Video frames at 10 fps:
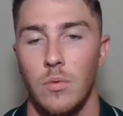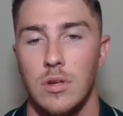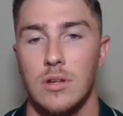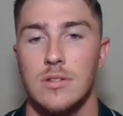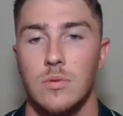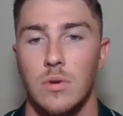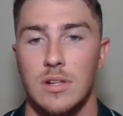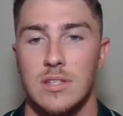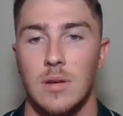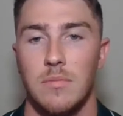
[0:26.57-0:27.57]
We also
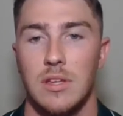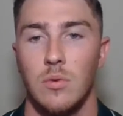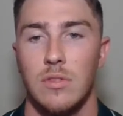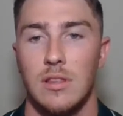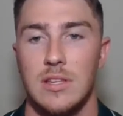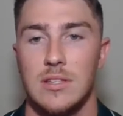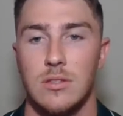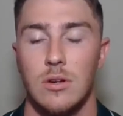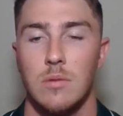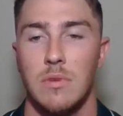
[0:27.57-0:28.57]
wanted something with at least
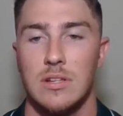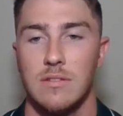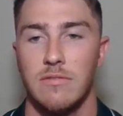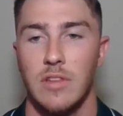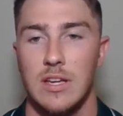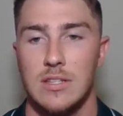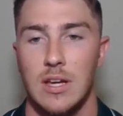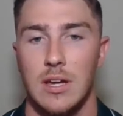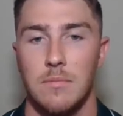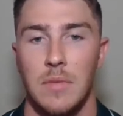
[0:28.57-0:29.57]
30 minutes of flight
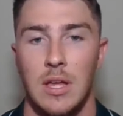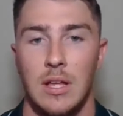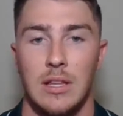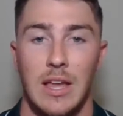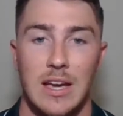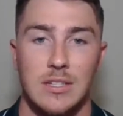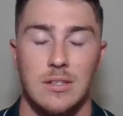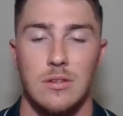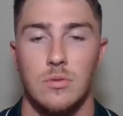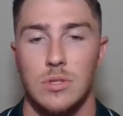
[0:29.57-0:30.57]
time.
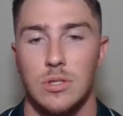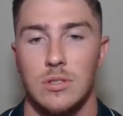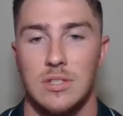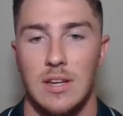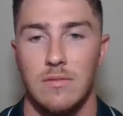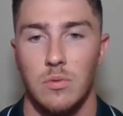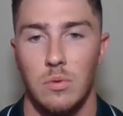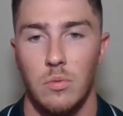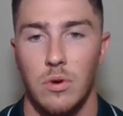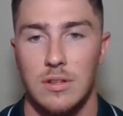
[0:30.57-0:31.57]
Lastly, to ensure safety,
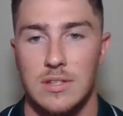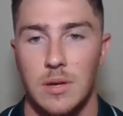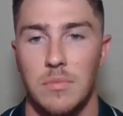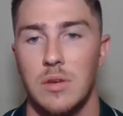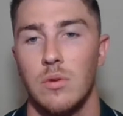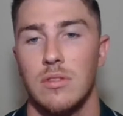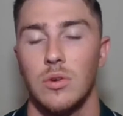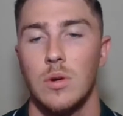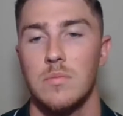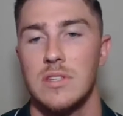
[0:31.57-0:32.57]
we wanted something with
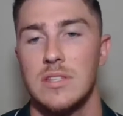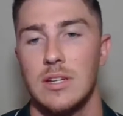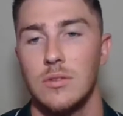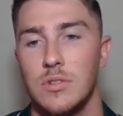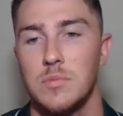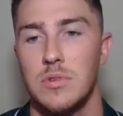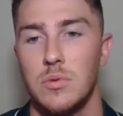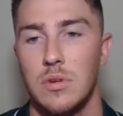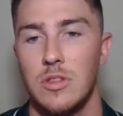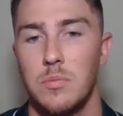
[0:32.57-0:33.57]
encrypted signals
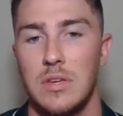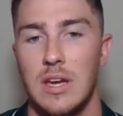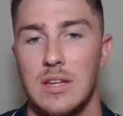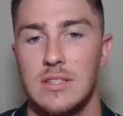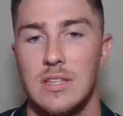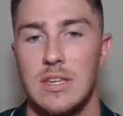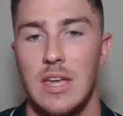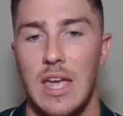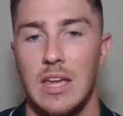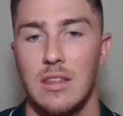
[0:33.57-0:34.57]
between the
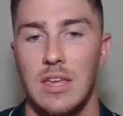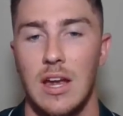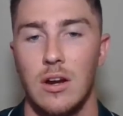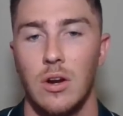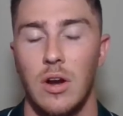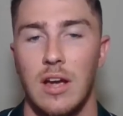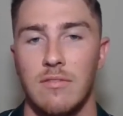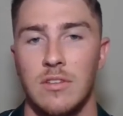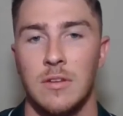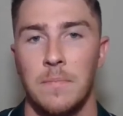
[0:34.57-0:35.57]
PIC and the aircraft.